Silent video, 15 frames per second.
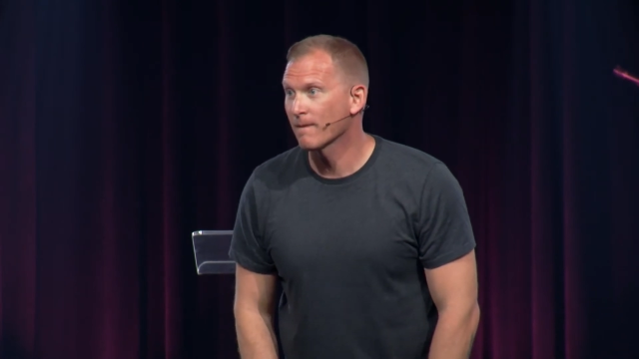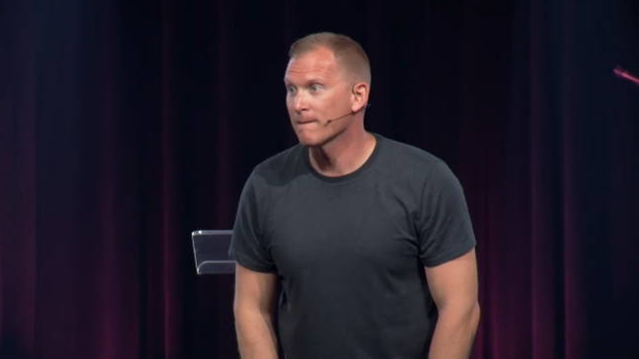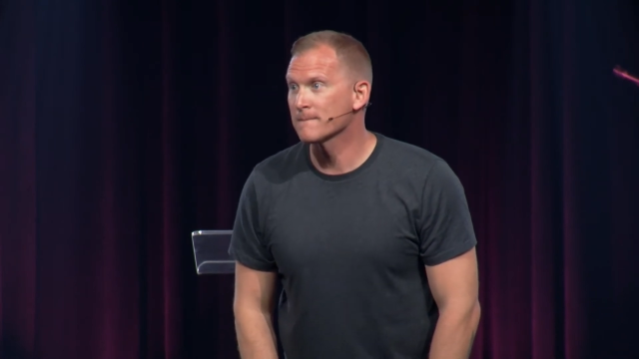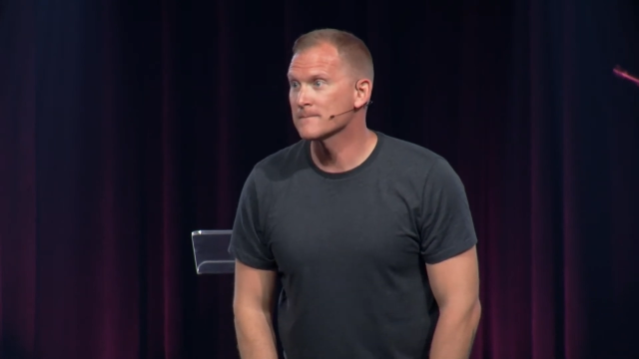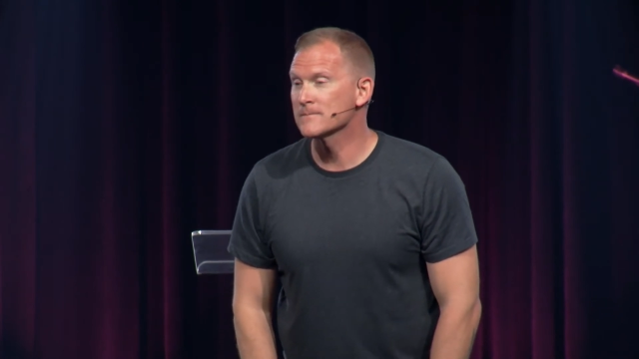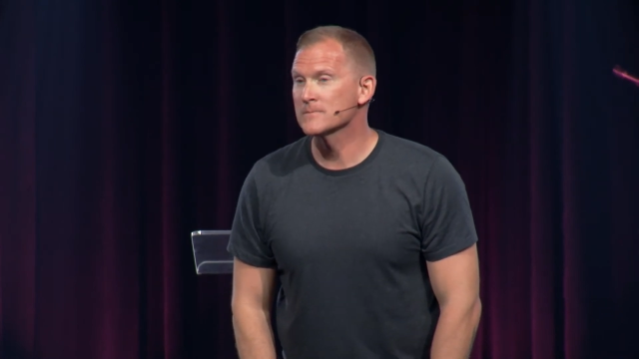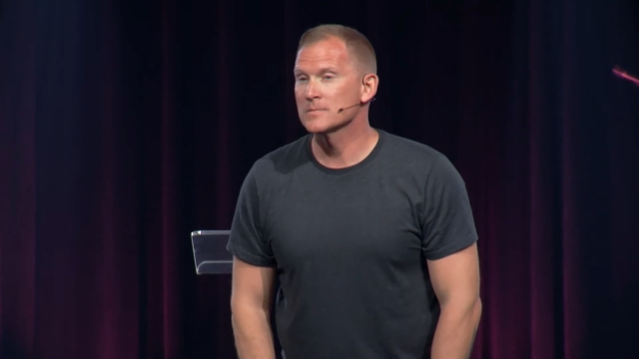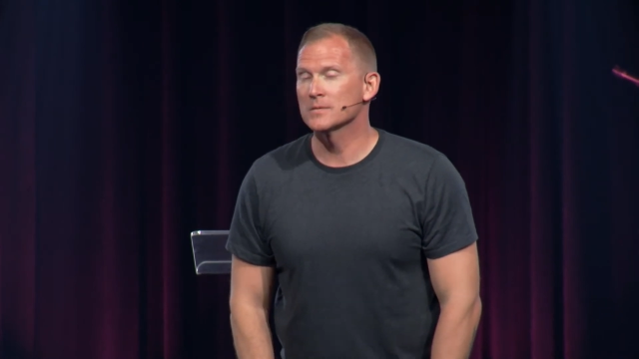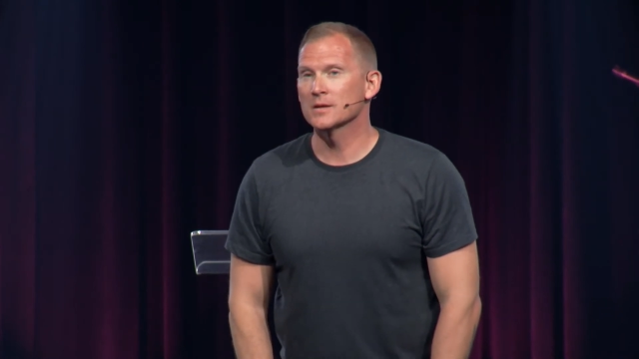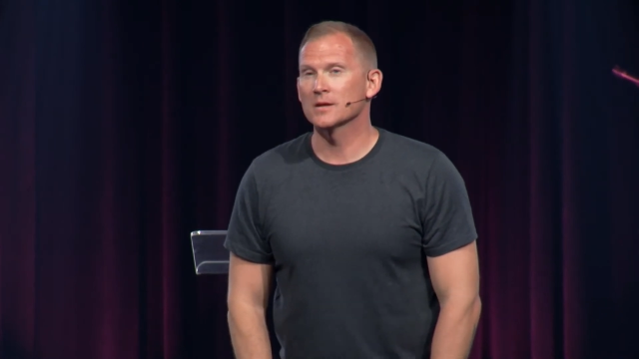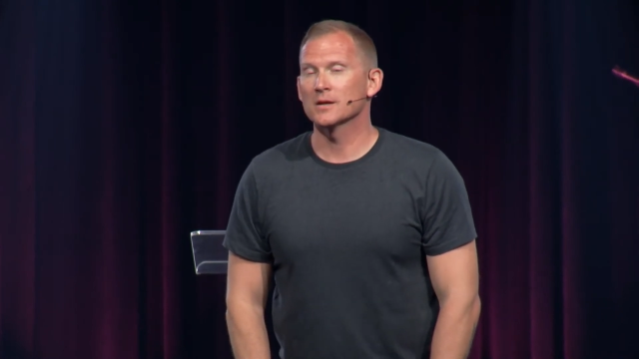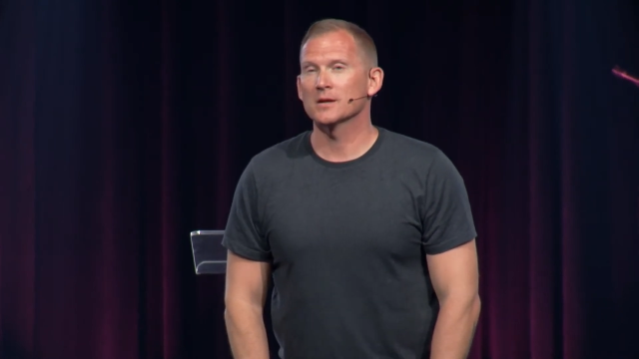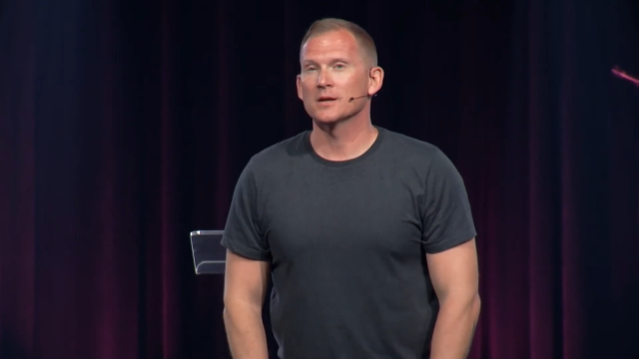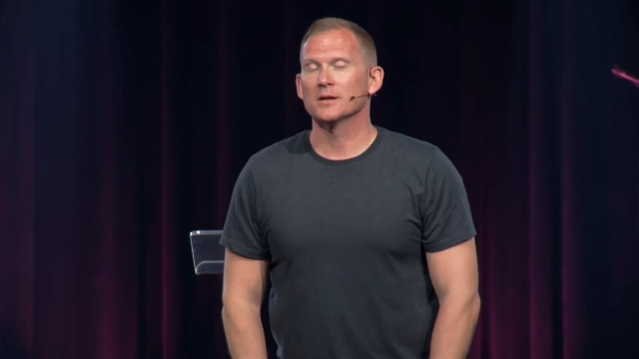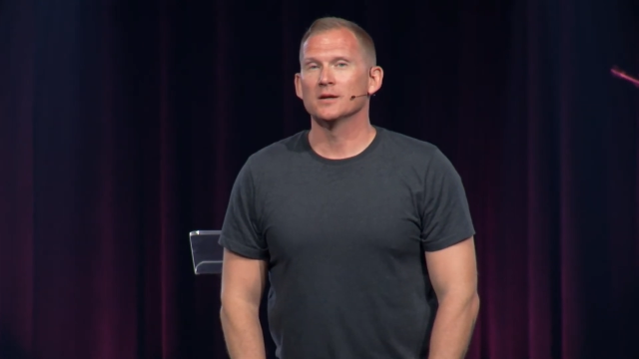
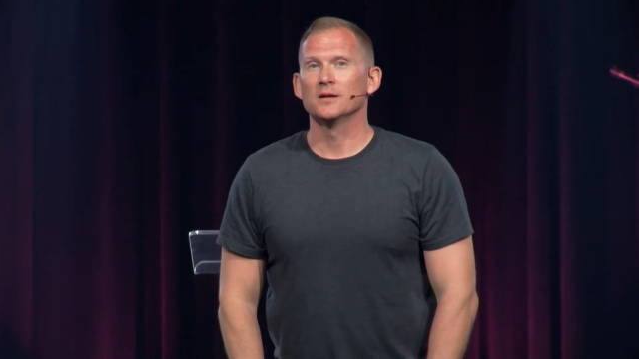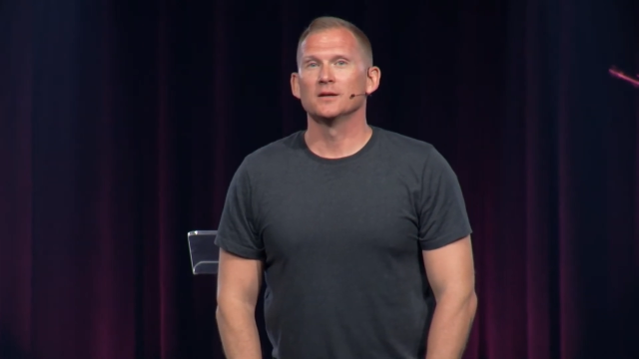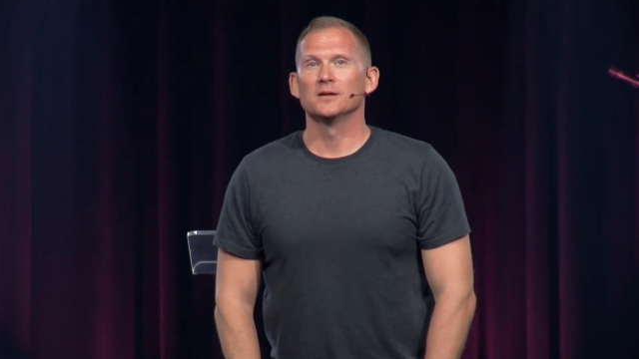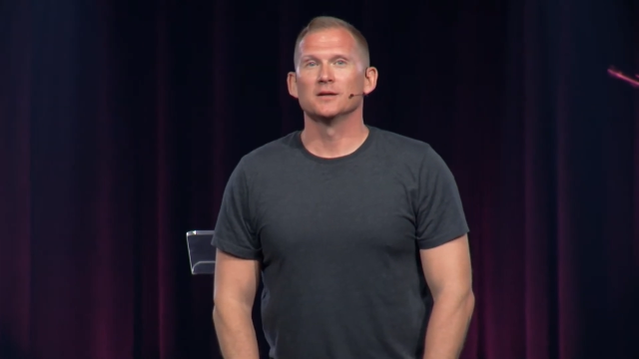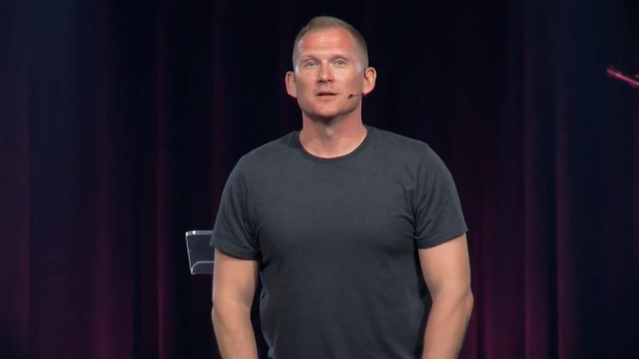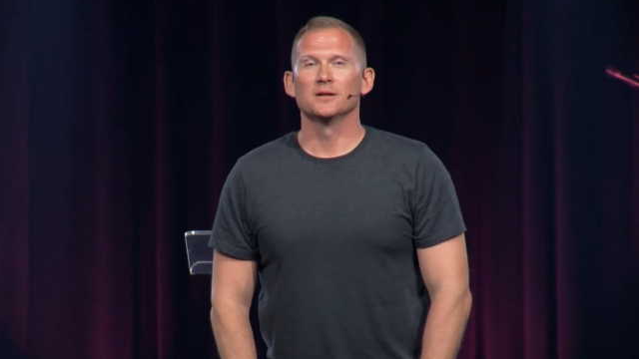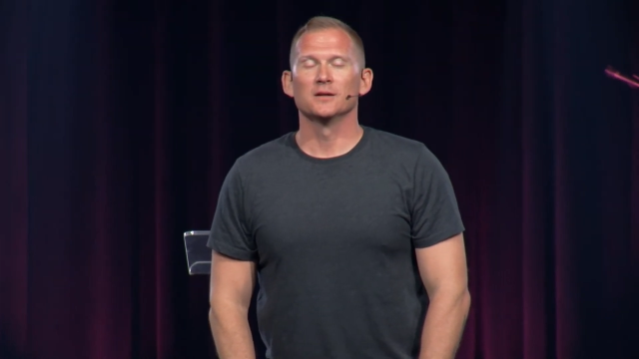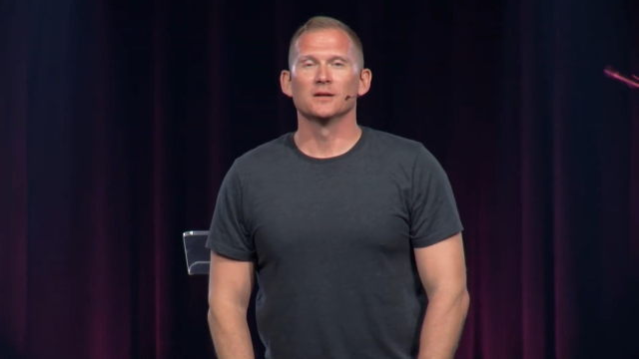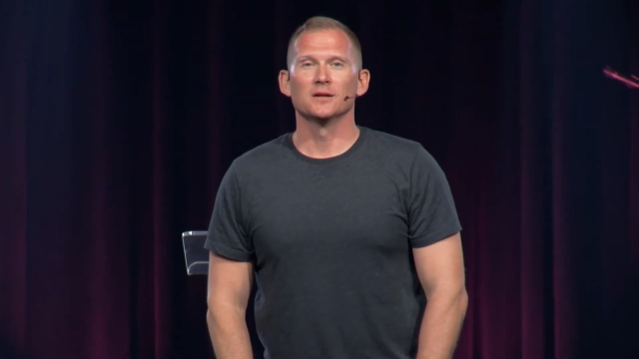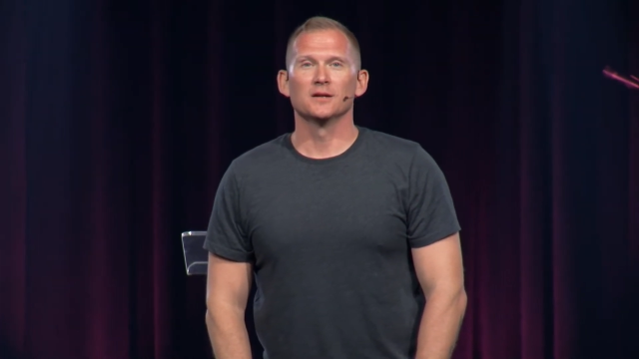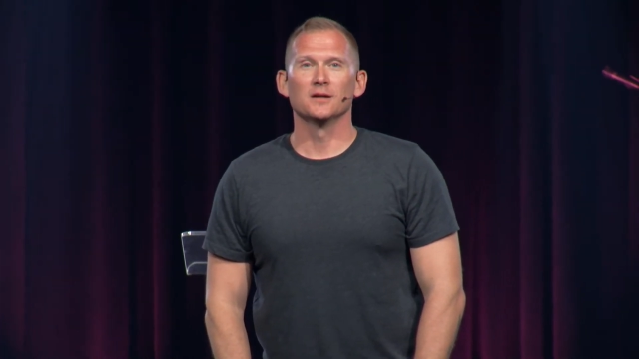Nothing is said.